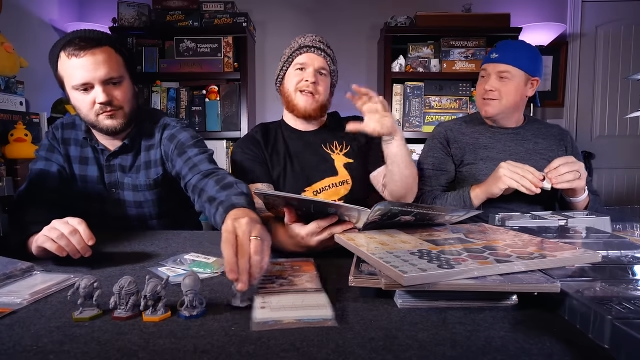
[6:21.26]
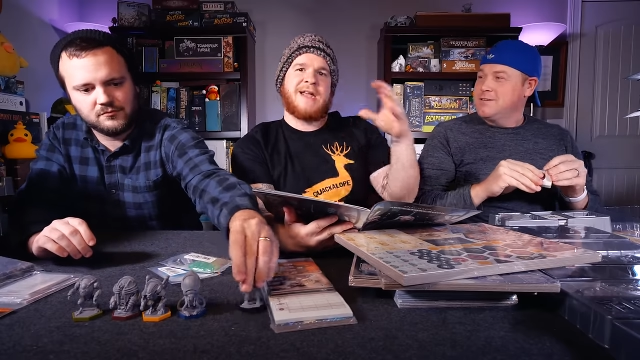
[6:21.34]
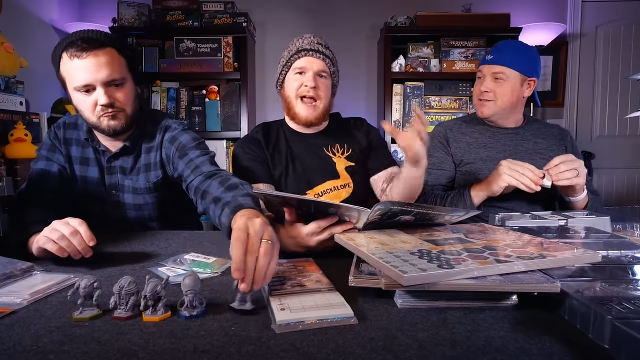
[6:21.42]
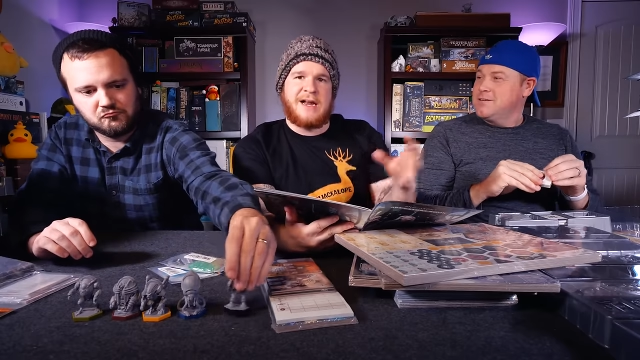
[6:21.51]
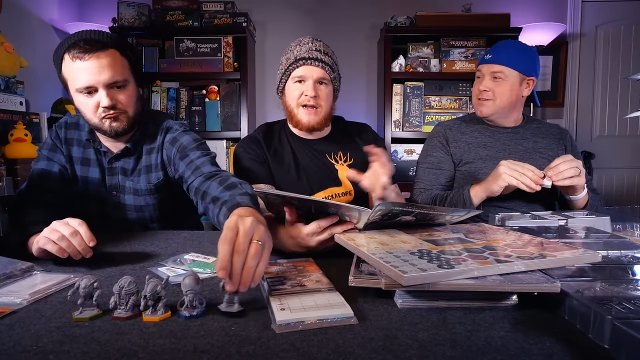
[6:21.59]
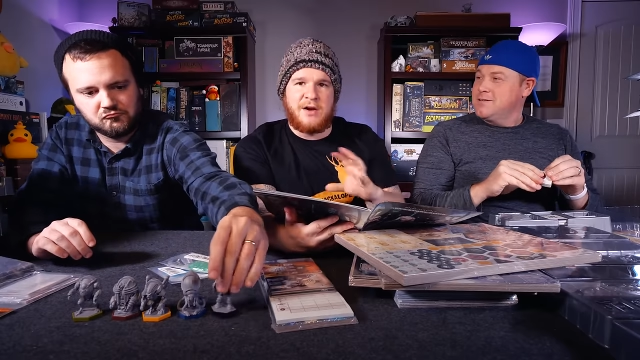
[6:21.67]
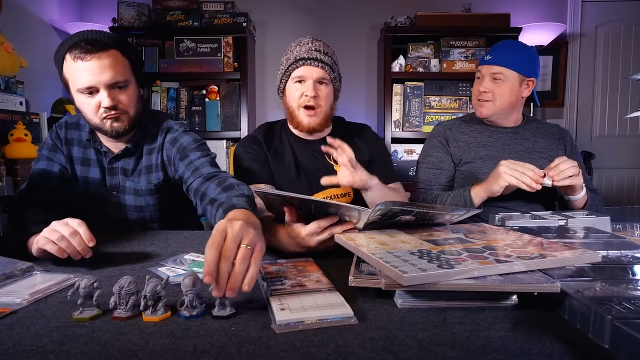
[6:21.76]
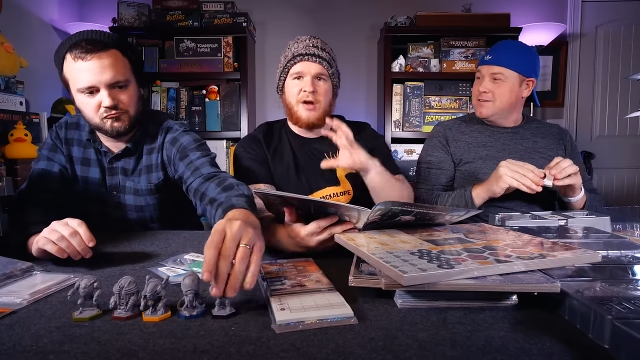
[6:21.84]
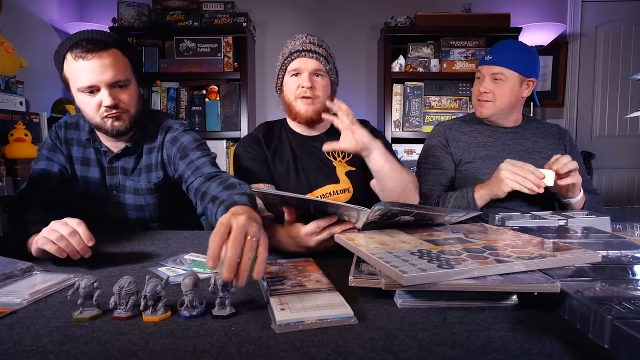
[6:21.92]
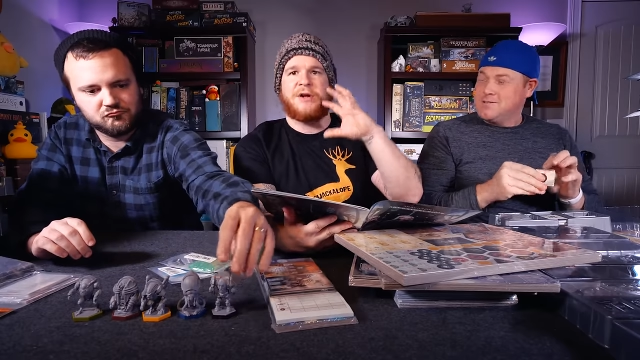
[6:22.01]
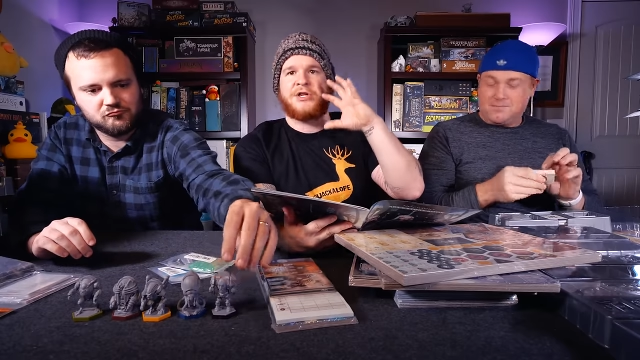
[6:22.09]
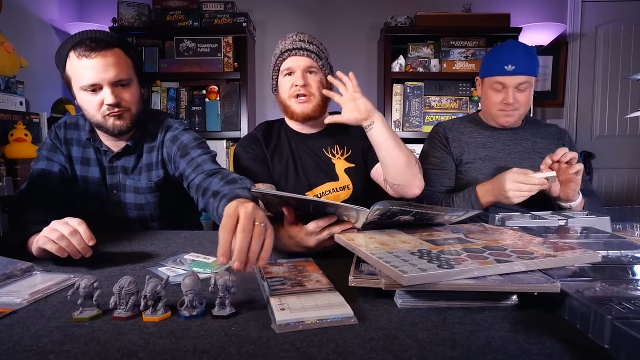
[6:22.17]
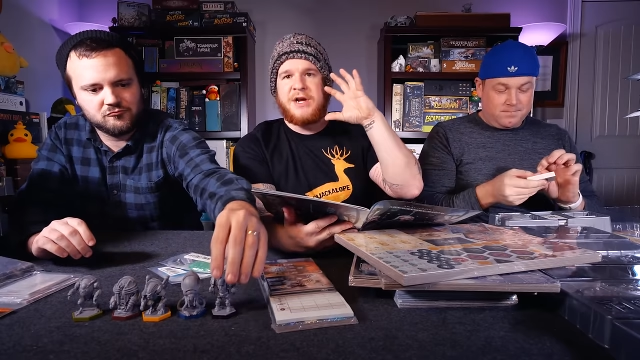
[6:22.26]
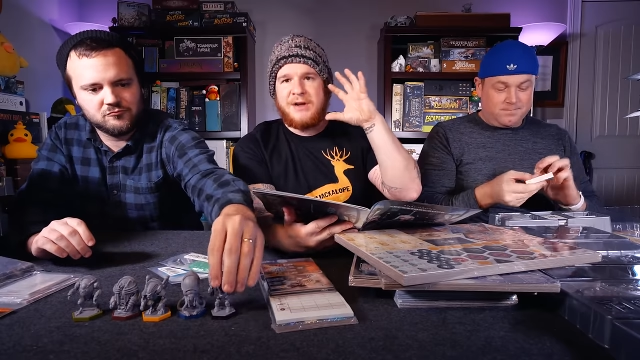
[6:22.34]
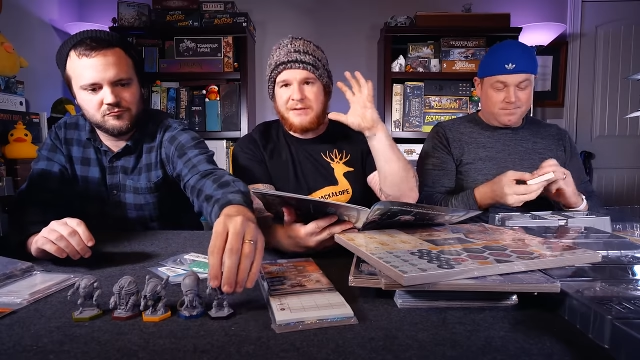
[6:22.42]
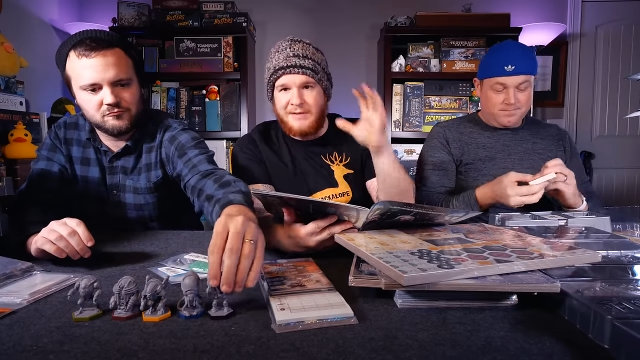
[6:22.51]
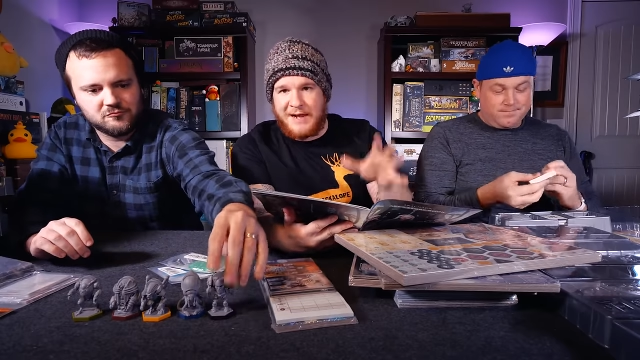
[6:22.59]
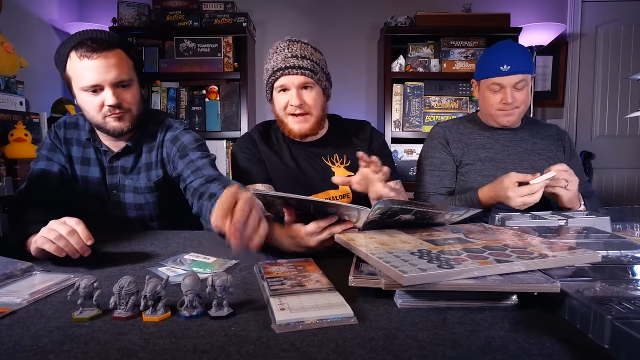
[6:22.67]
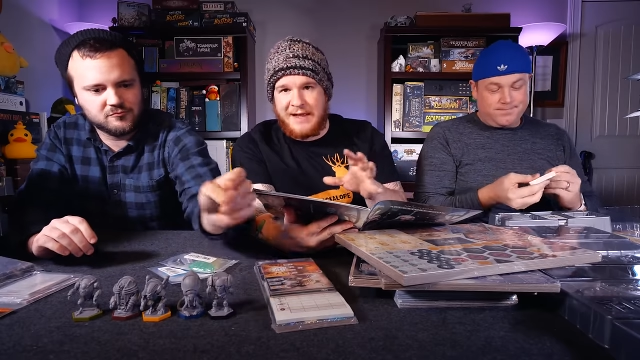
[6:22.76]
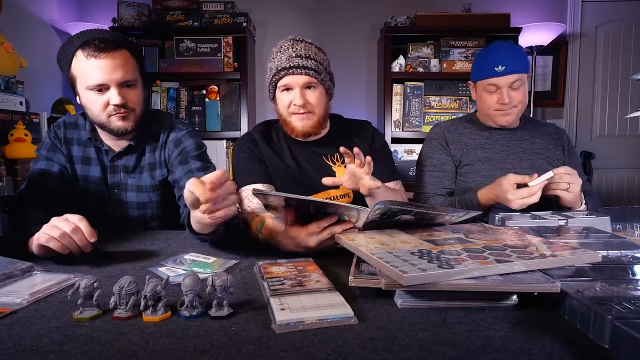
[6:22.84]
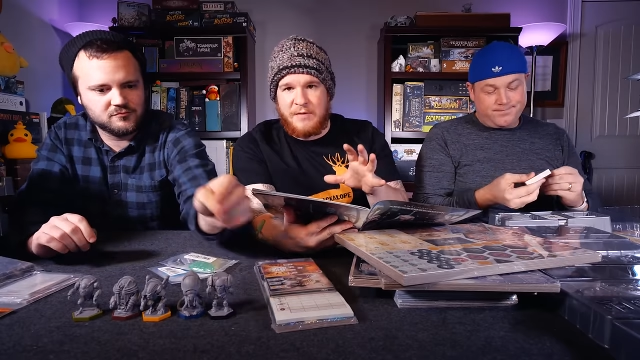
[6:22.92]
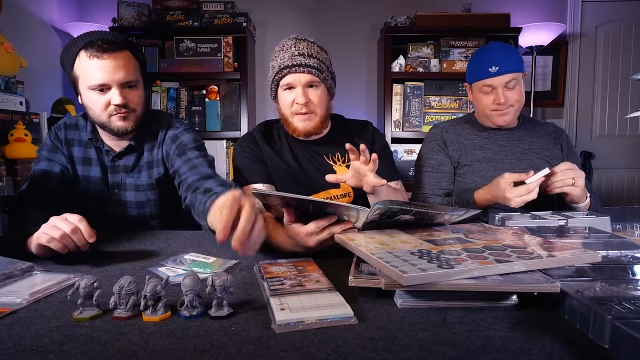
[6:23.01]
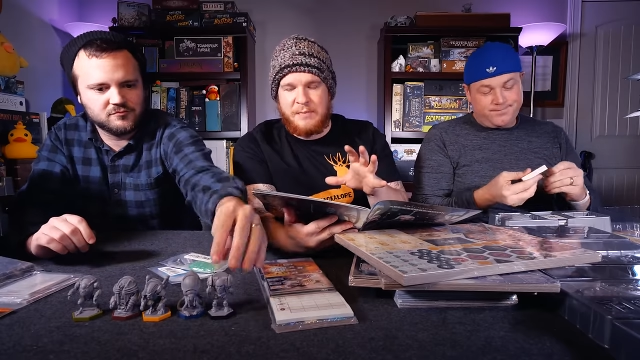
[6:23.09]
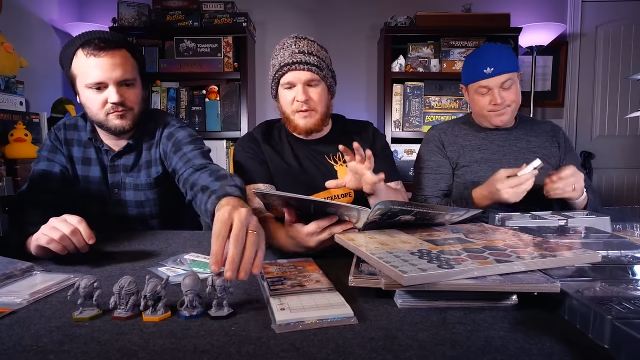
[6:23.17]
Speaker 1: gaining knowledge,
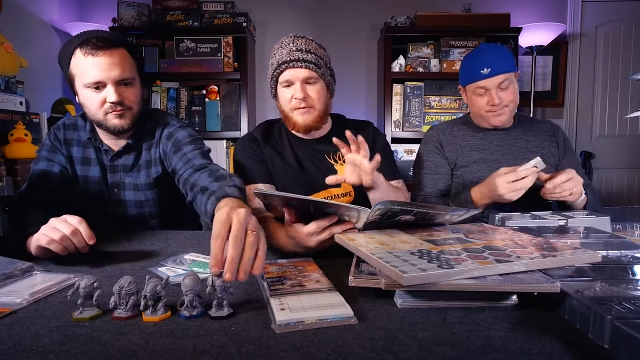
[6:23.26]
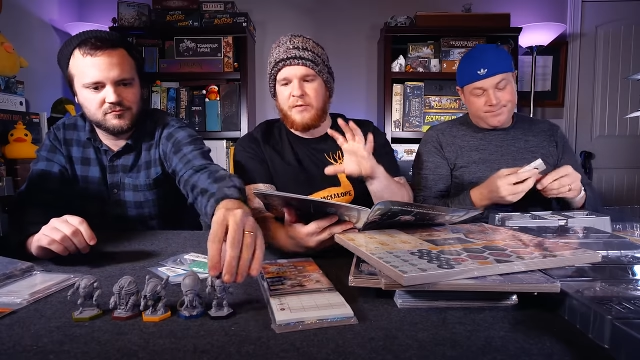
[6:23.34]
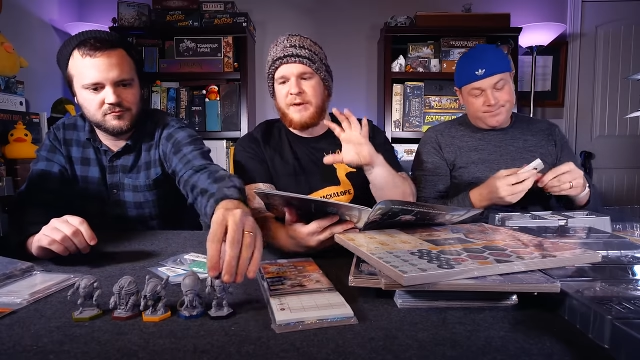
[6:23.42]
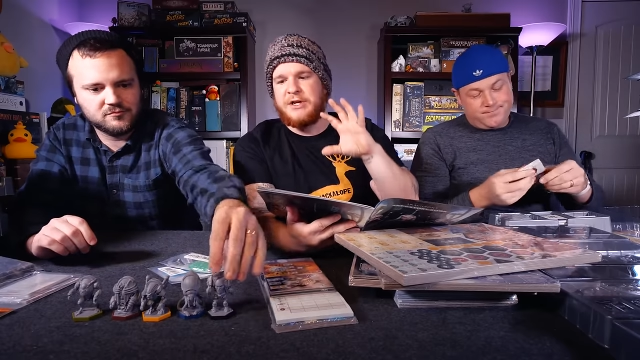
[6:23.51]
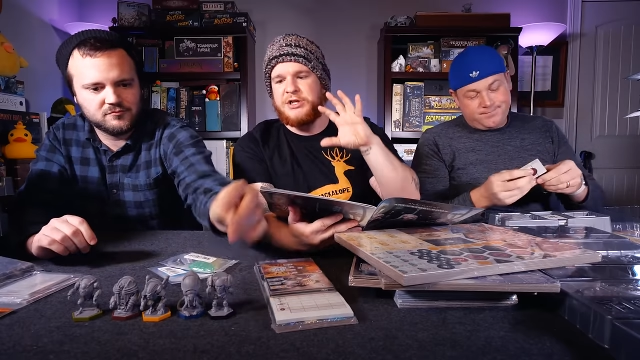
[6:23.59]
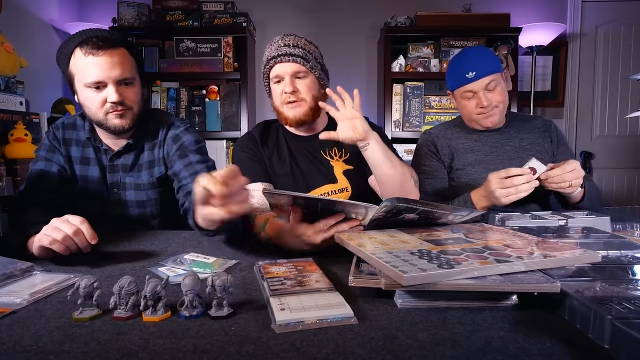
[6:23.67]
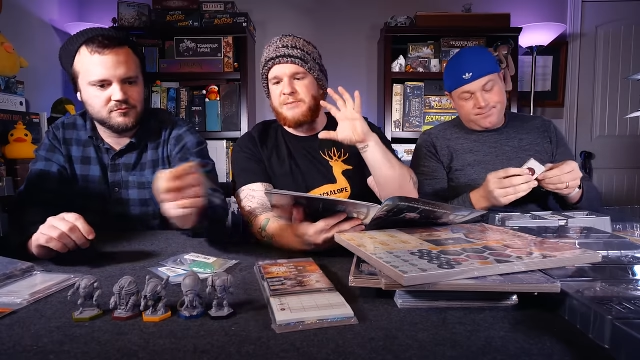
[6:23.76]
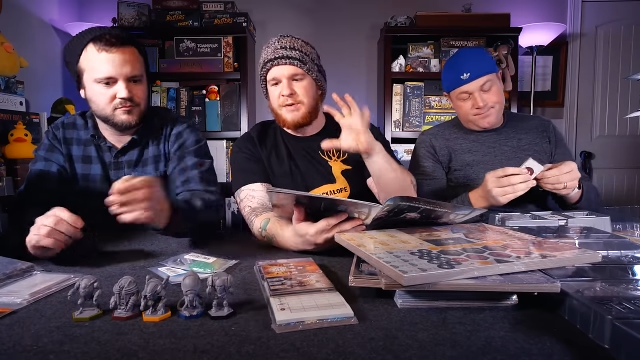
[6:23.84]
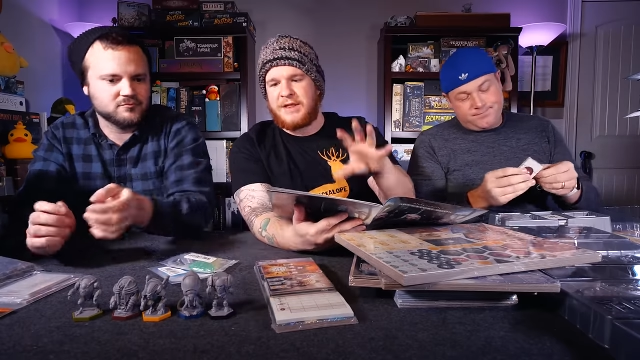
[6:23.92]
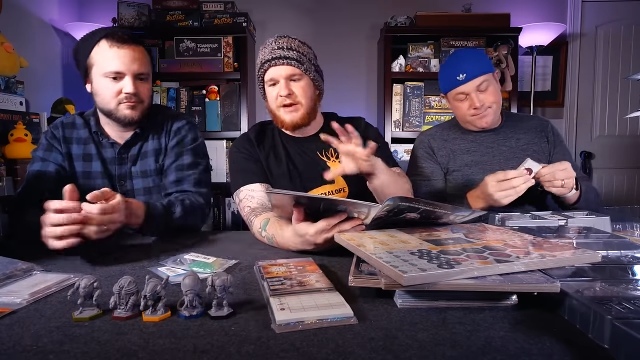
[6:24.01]
giving people information, but